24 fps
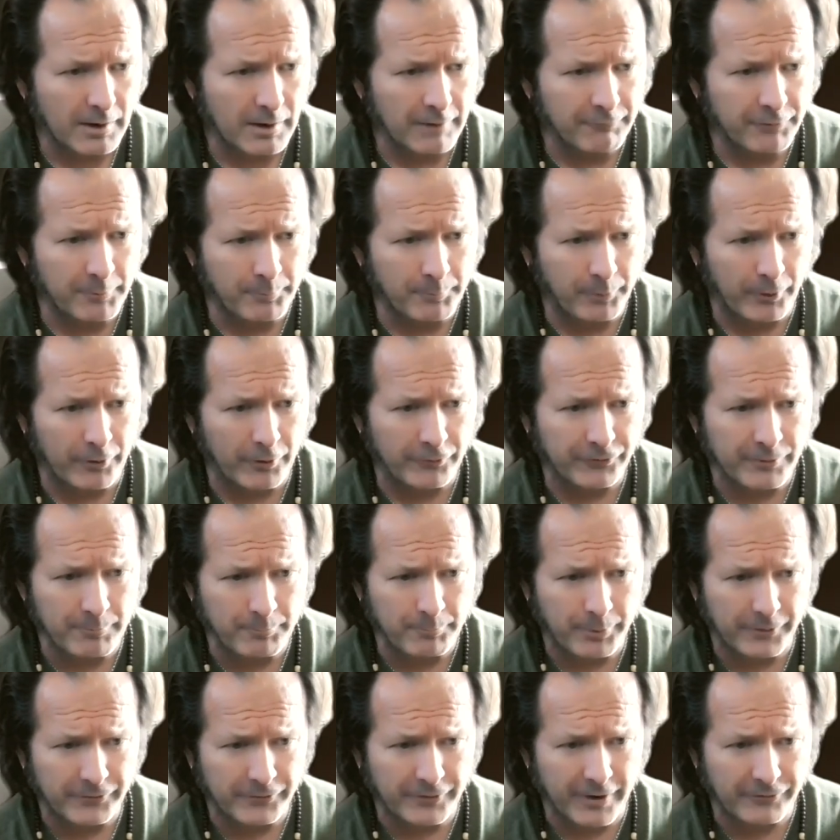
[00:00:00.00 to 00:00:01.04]
If the person
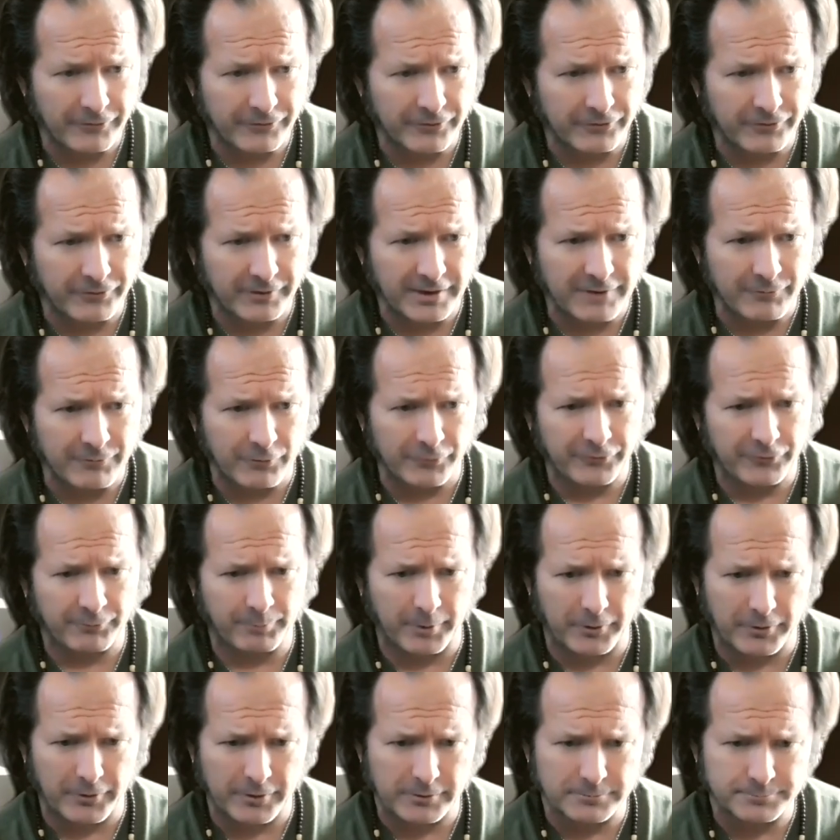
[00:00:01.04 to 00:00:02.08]
possesses an evil
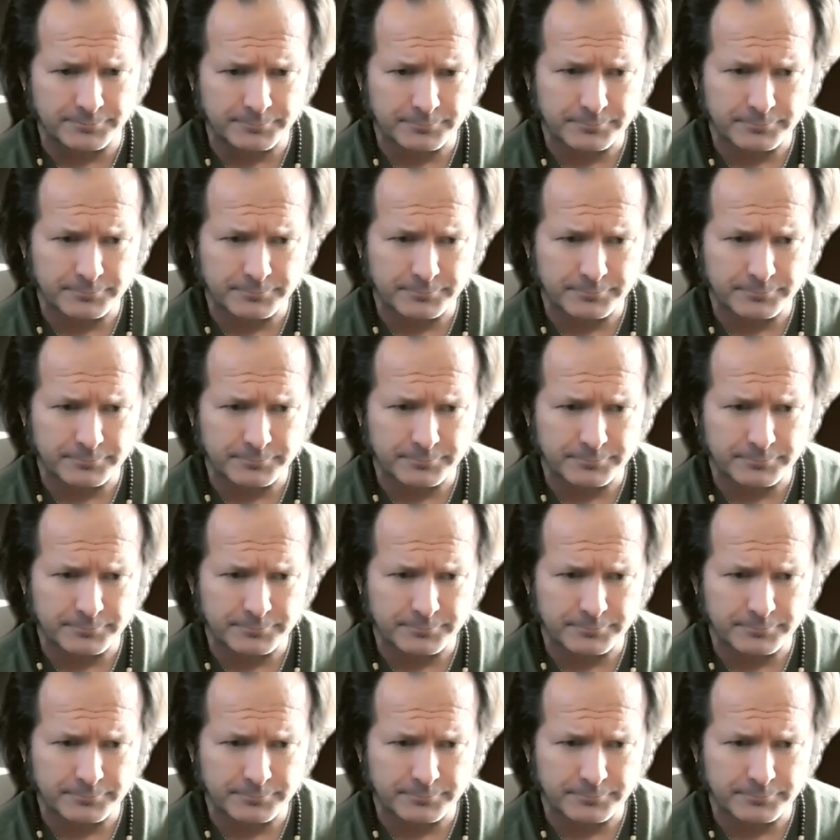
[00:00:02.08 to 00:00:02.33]
spirit,